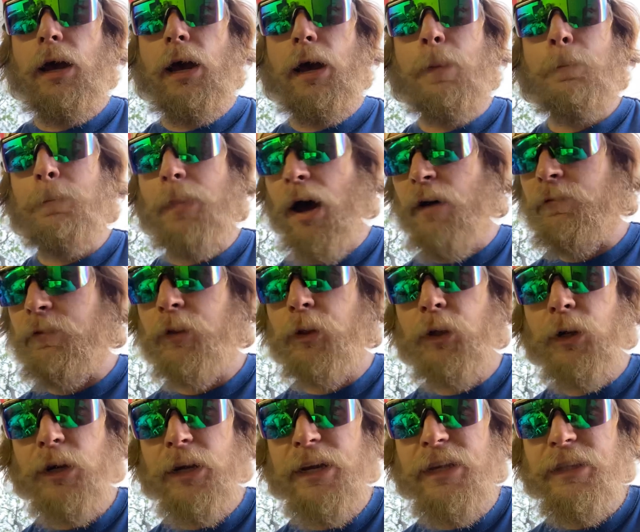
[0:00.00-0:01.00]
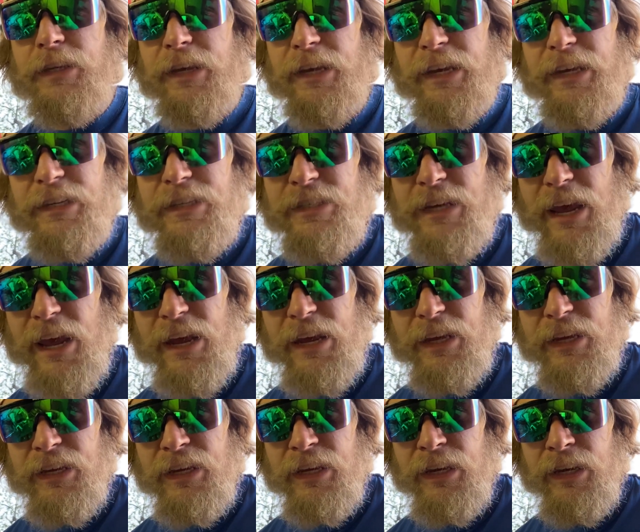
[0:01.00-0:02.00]
a muffler in the
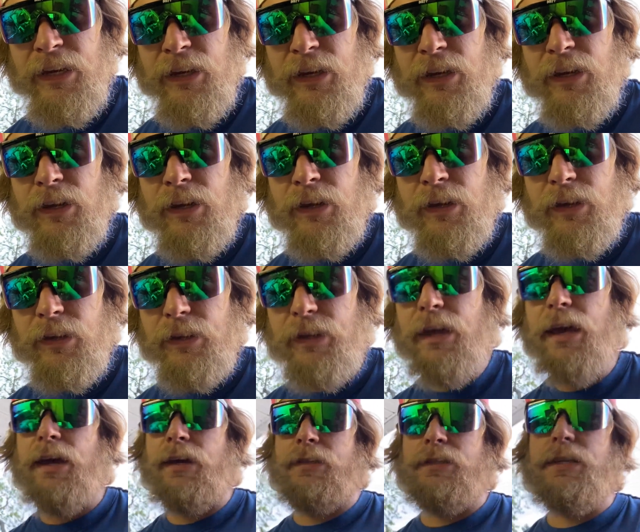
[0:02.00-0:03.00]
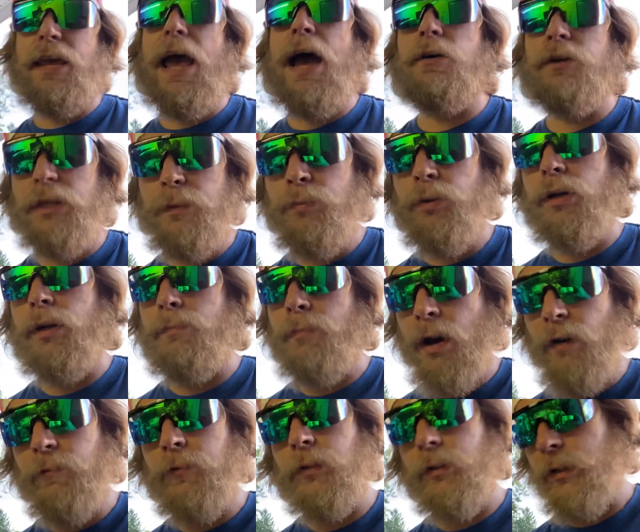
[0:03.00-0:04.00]
intake. Yes, Audi put a
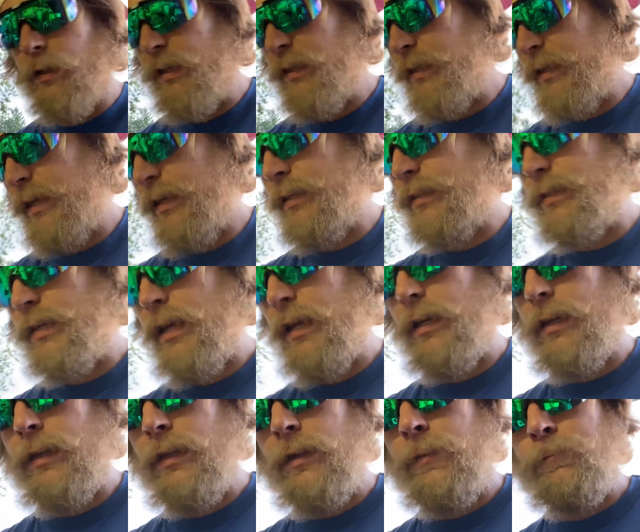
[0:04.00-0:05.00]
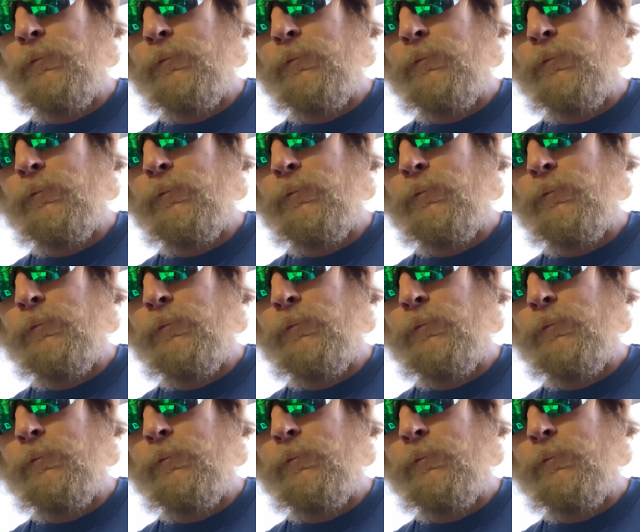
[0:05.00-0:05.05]
muffler in the intake.